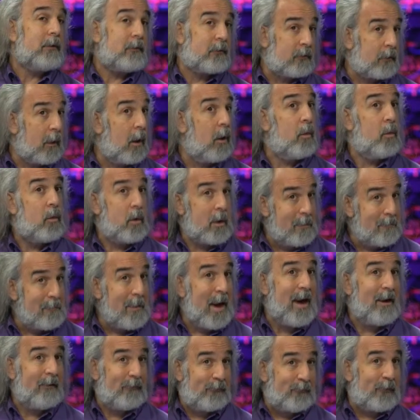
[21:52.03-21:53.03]
so we
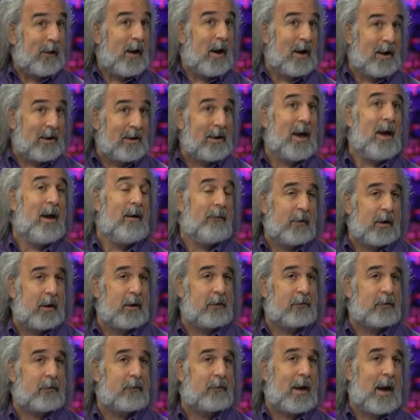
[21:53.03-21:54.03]
may find
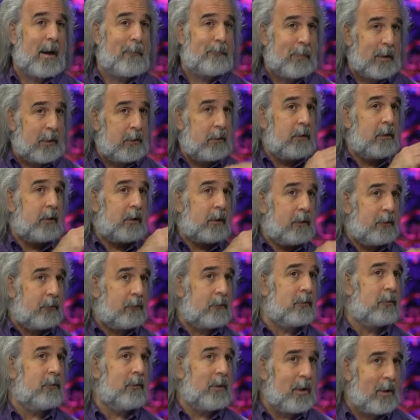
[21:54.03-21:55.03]
evidence of that by looking
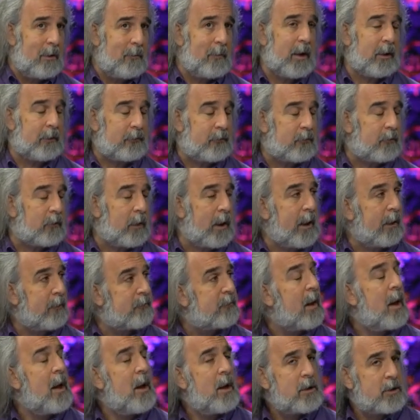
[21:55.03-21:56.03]
through email
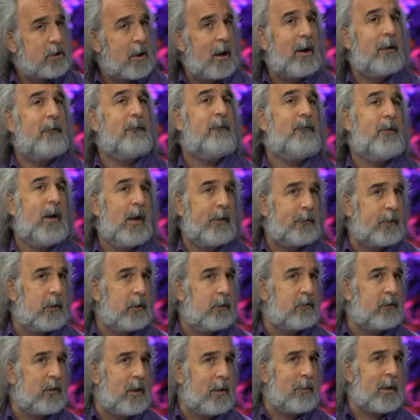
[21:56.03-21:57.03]
strings, trying to vet
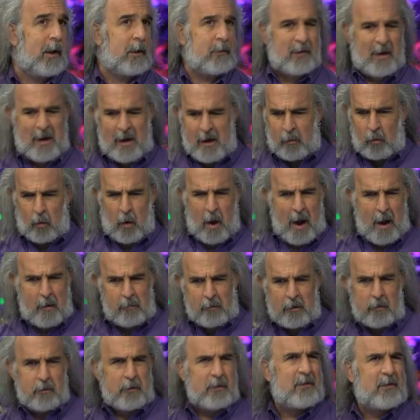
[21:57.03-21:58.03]
those emails. Hey, why
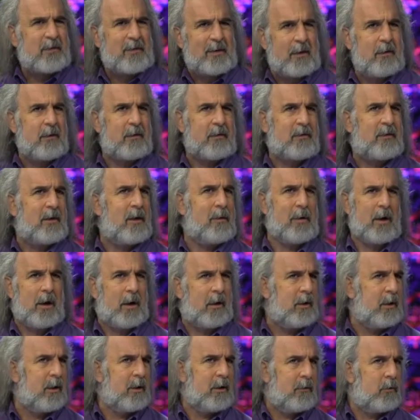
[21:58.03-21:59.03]
would we see this
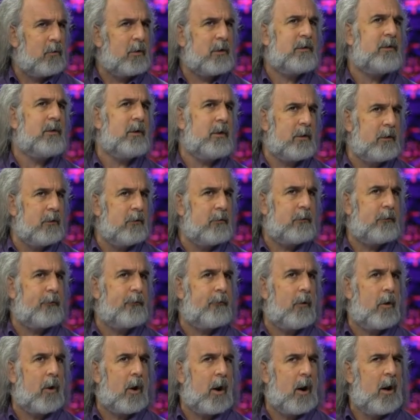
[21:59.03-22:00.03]
email? What's it used
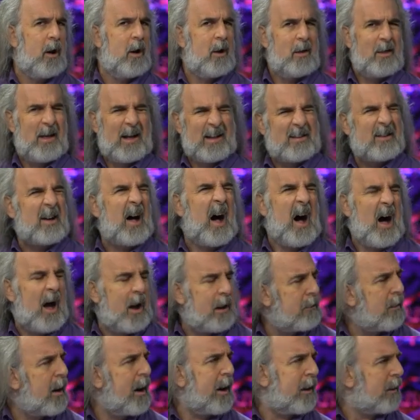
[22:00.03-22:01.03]
for? That's odd,
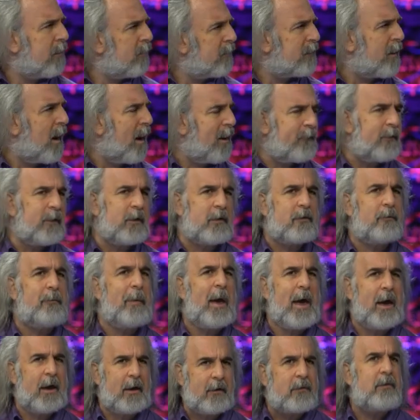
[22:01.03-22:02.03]
right? It goes off into
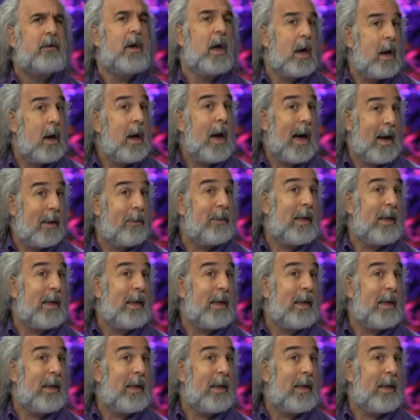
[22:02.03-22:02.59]
space, and